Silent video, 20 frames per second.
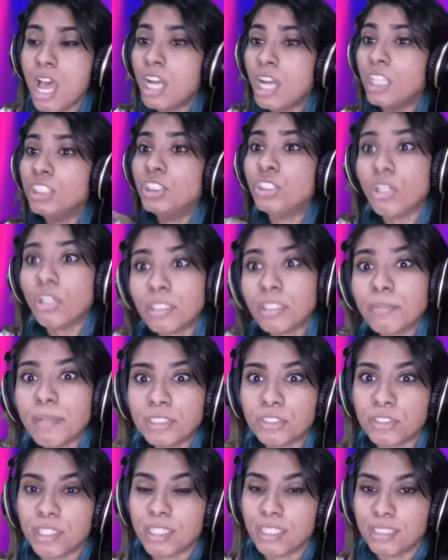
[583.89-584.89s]
Her
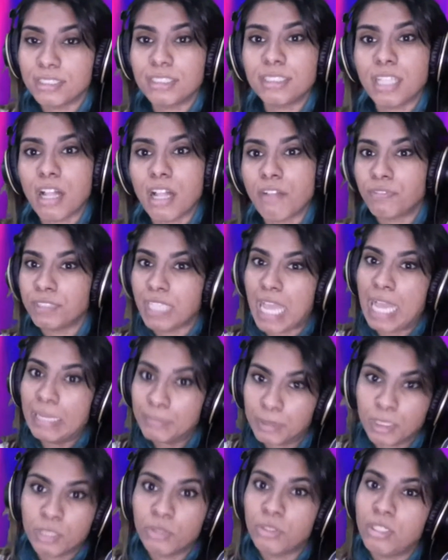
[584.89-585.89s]
documentary in itself was
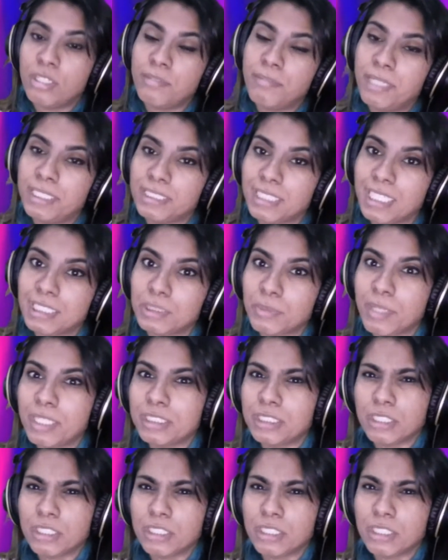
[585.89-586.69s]
absolutely amazing as well.